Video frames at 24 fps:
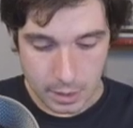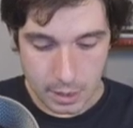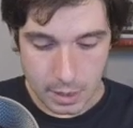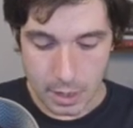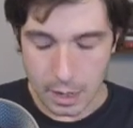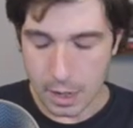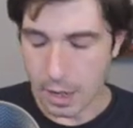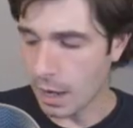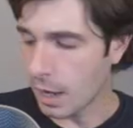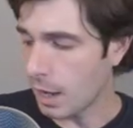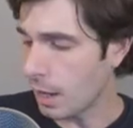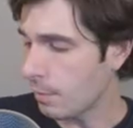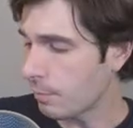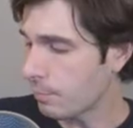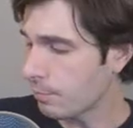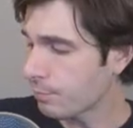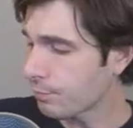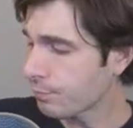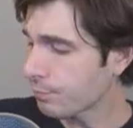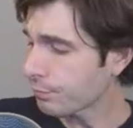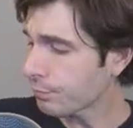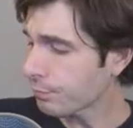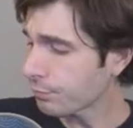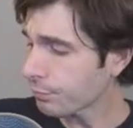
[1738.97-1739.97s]
um,
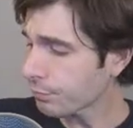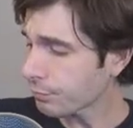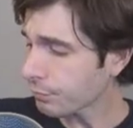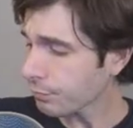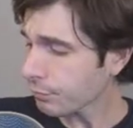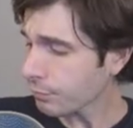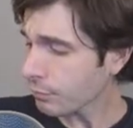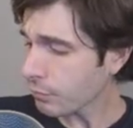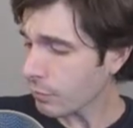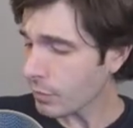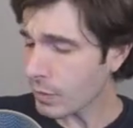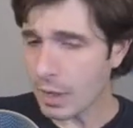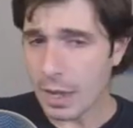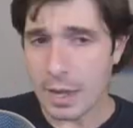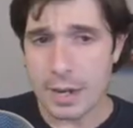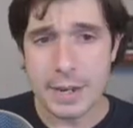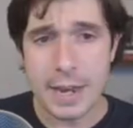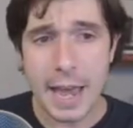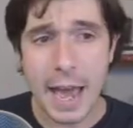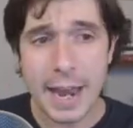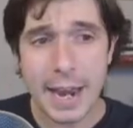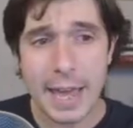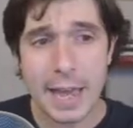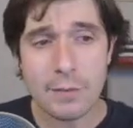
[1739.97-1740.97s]

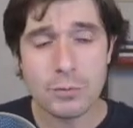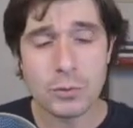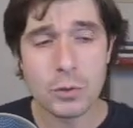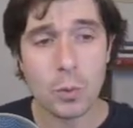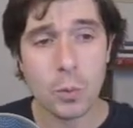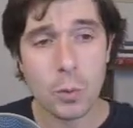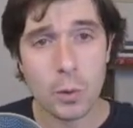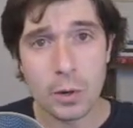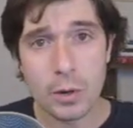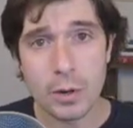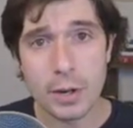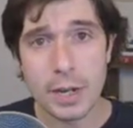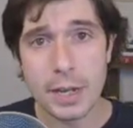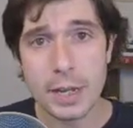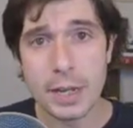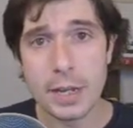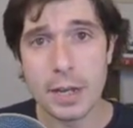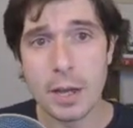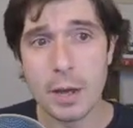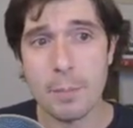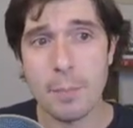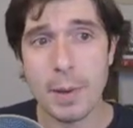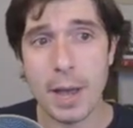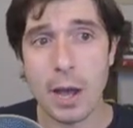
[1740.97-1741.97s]
not have to worry
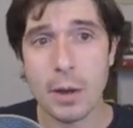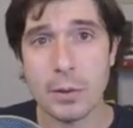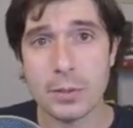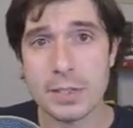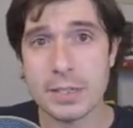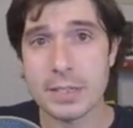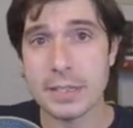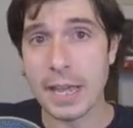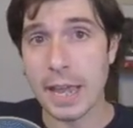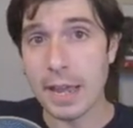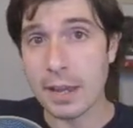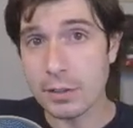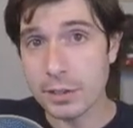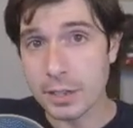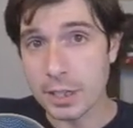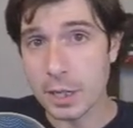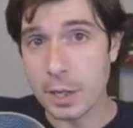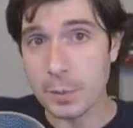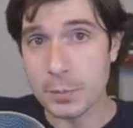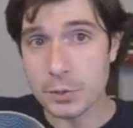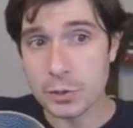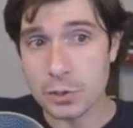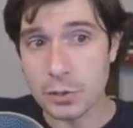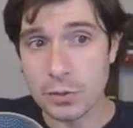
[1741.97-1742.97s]
about scaling
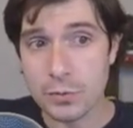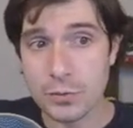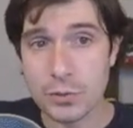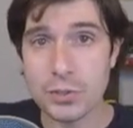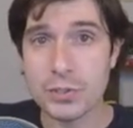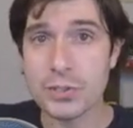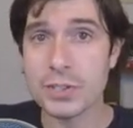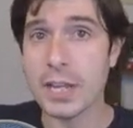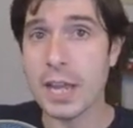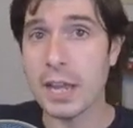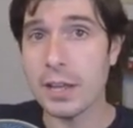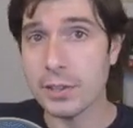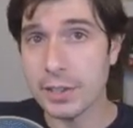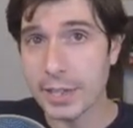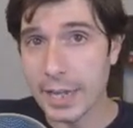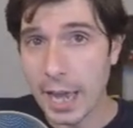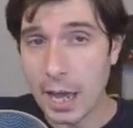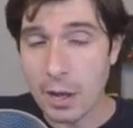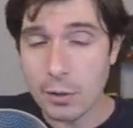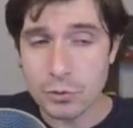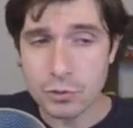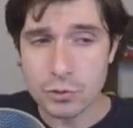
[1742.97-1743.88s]
up servers, scaling out